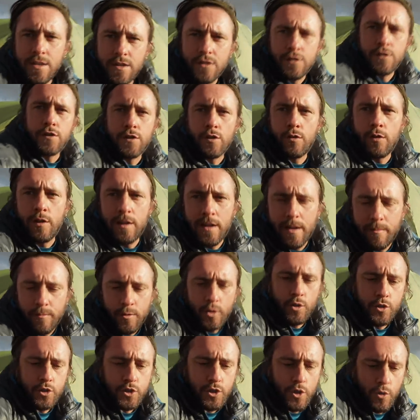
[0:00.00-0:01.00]
sorry that I'm
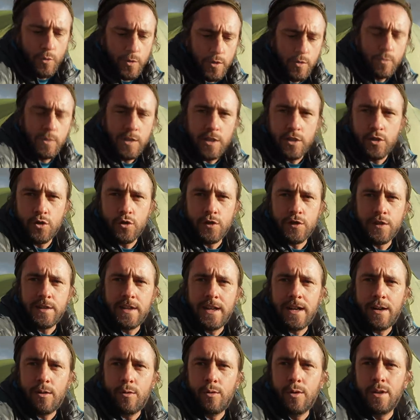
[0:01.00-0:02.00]
not showing you in it just
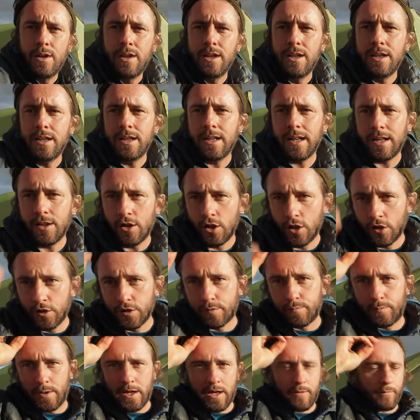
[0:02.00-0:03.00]
now. I know
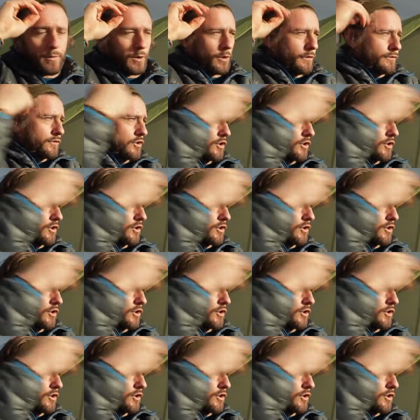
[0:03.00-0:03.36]
there's people who've